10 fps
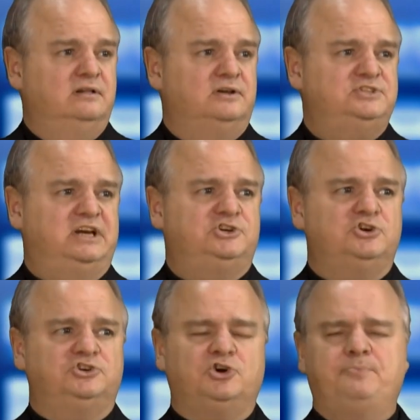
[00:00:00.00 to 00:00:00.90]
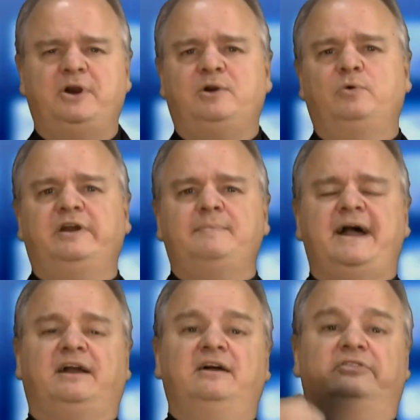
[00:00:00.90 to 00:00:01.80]
Let's take a short break. When we come
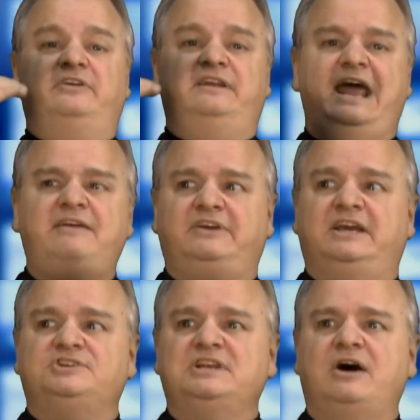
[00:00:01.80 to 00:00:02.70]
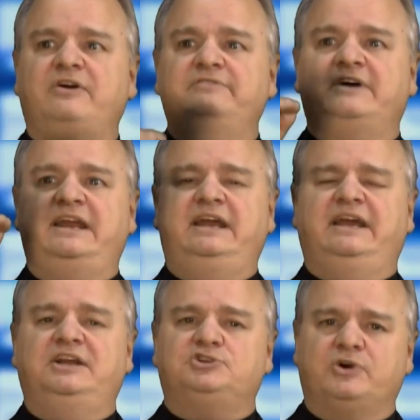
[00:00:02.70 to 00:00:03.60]
back, the Navy is now inviting
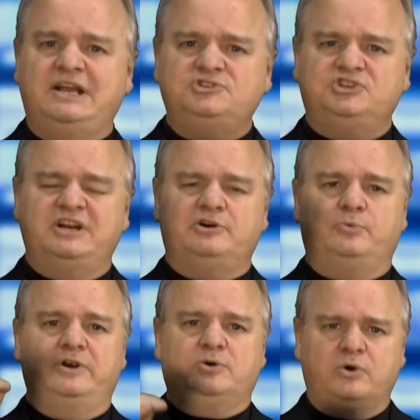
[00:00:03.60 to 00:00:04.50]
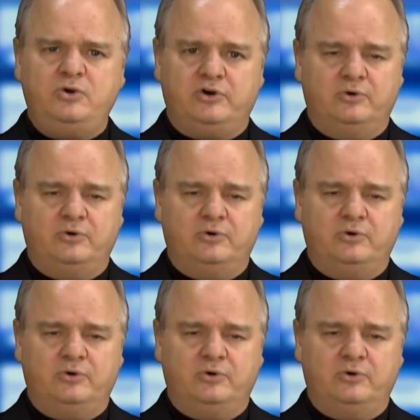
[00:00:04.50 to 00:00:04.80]
a transgender recruiter,